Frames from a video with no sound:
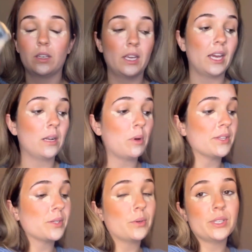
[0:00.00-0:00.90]
And I'm
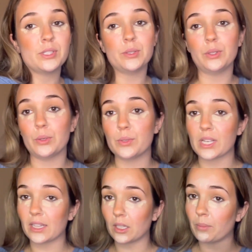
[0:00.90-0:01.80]
also going to use
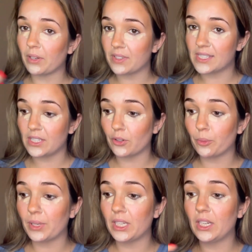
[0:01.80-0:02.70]
a little bit of a
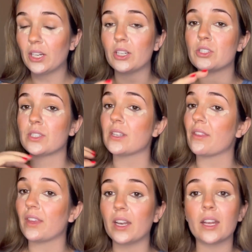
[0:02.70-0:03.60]
serum in here just to
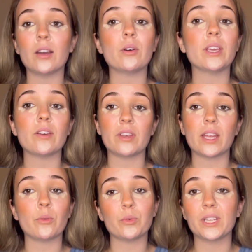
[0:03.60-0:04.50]
thin it out and give it
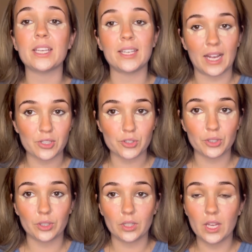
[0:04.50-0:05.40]
that really
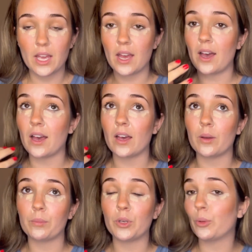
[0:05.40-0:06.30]
natural,
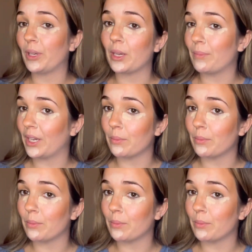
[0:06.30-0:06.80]
no makeup